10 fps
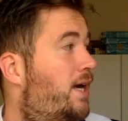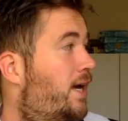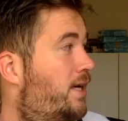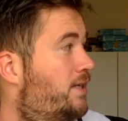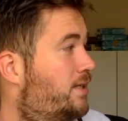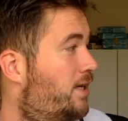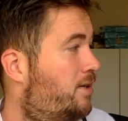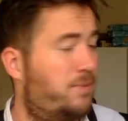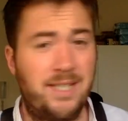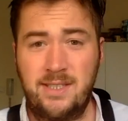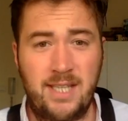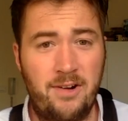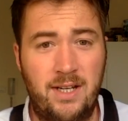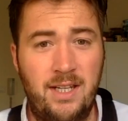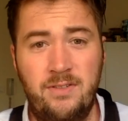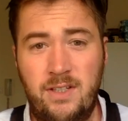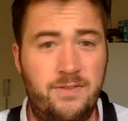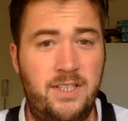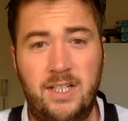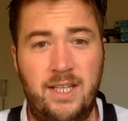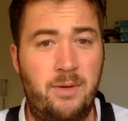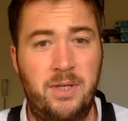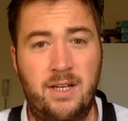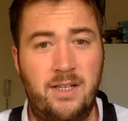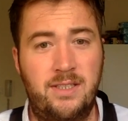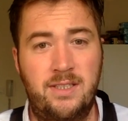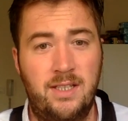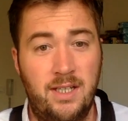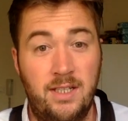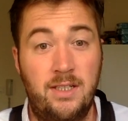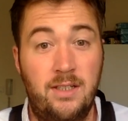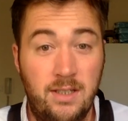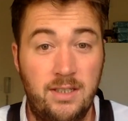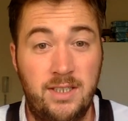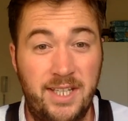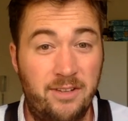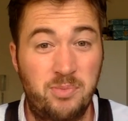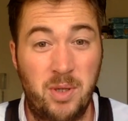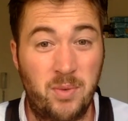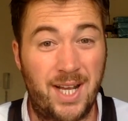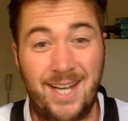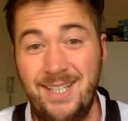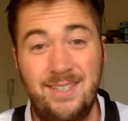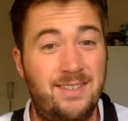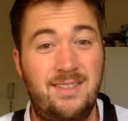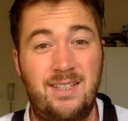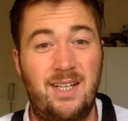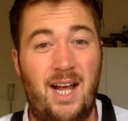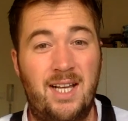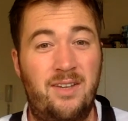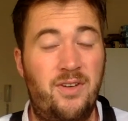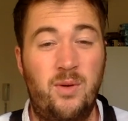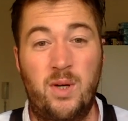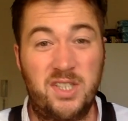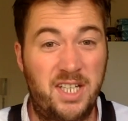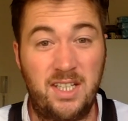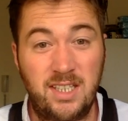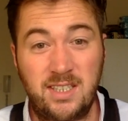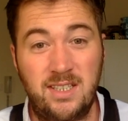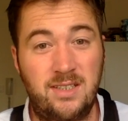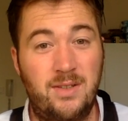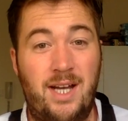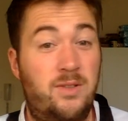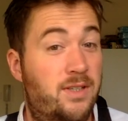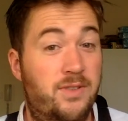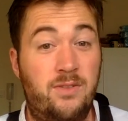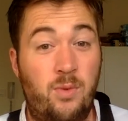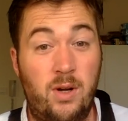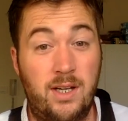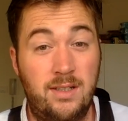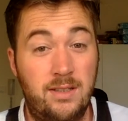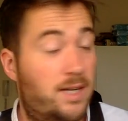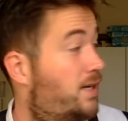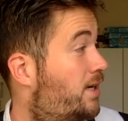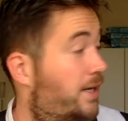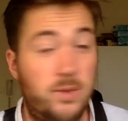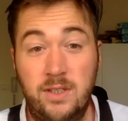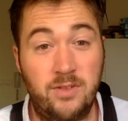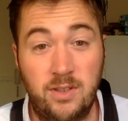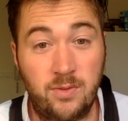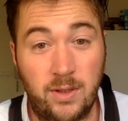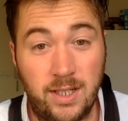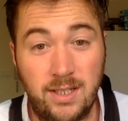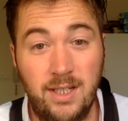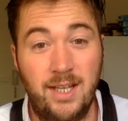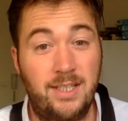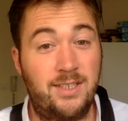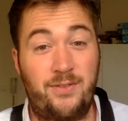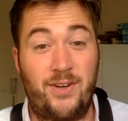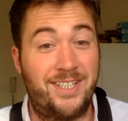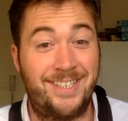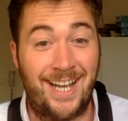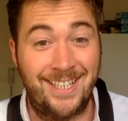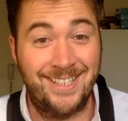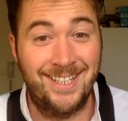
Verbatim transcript: And and me and Sarah live off each other because she gives me what I need and I give her what she needs and I don't give her enough water. I don't give her enough water. It's just fucking dying.